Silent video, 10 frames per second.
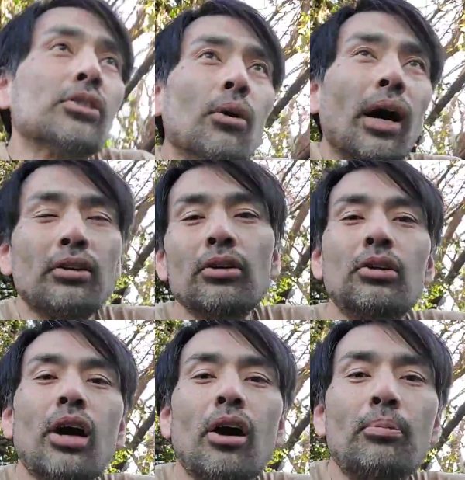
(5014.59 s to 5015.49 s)
So I
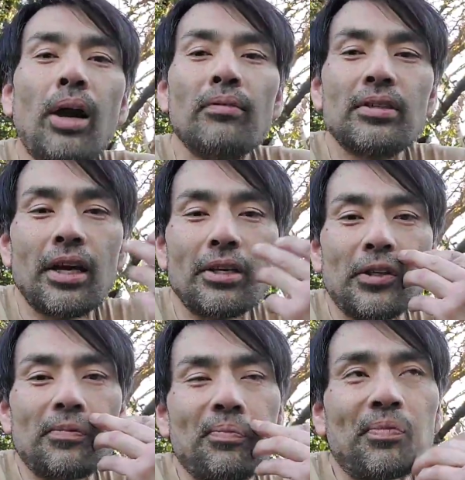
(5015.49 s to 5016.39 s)
do a 2-hour private
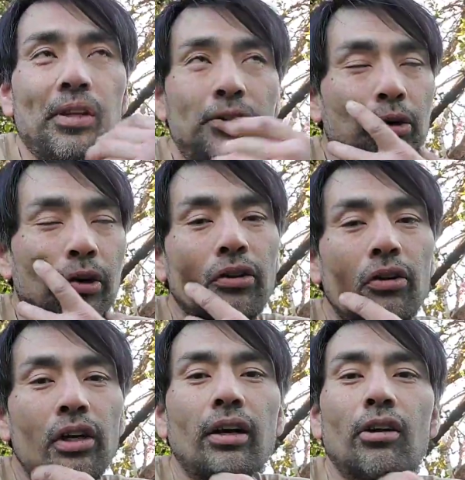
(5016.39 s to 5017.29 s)
session. It's
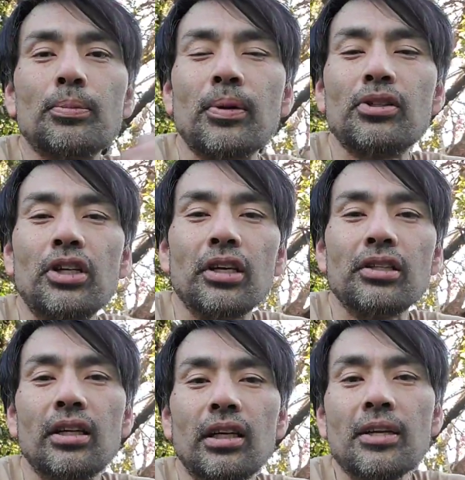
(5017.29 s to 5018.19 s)
$230 plus
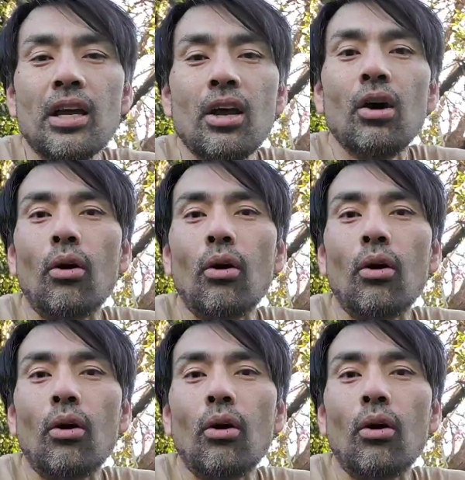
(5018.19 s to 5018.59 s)
GST.